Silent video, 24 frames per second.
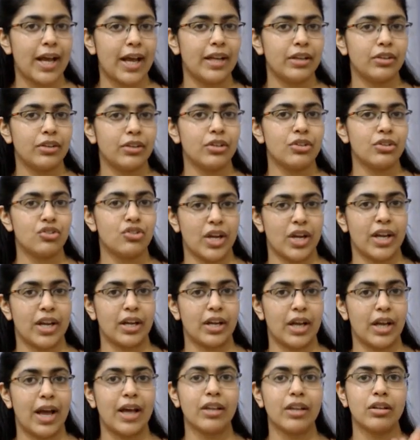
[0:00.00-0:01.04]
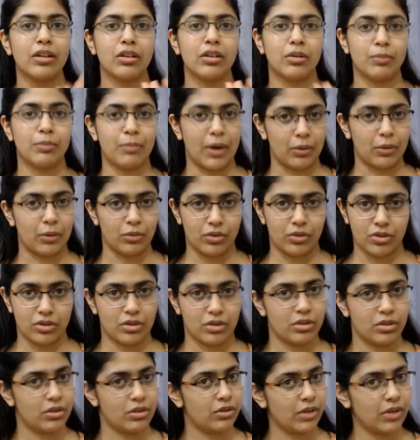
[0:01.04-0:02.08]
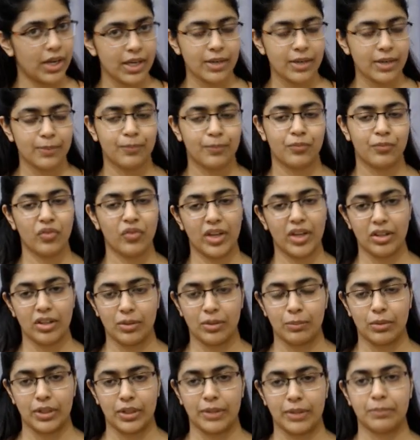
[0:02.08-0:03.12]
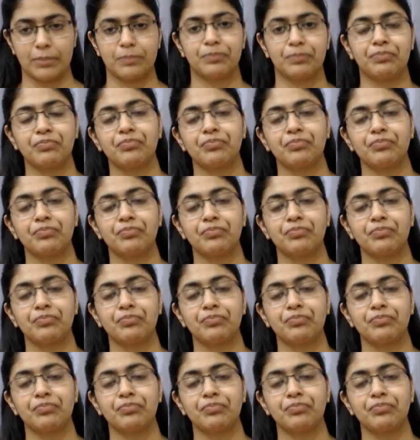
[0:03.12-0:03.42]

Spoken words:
and the check had bounced, right? Very simply.